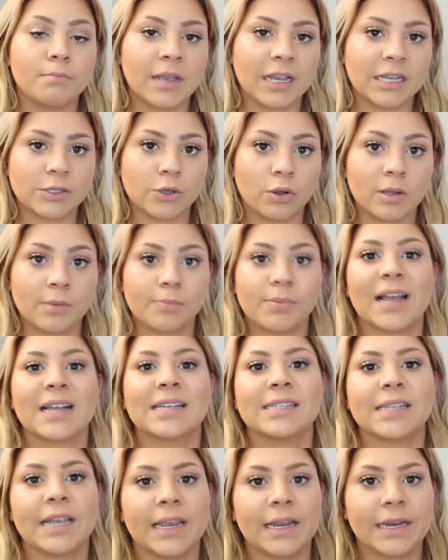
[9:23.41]
mix
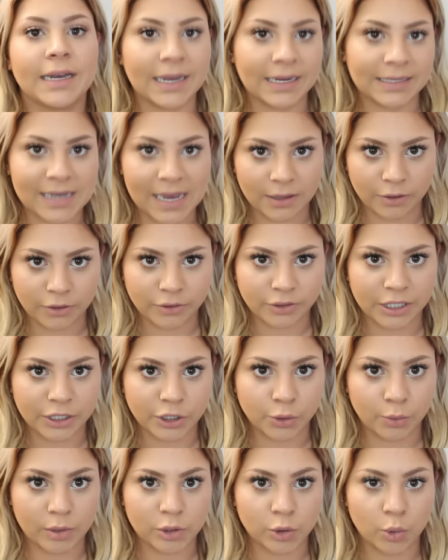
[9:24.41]
Olaplex in, it dilutes
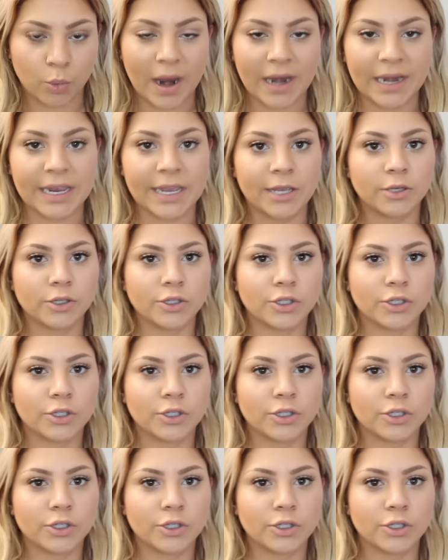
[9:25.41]
it to a 20.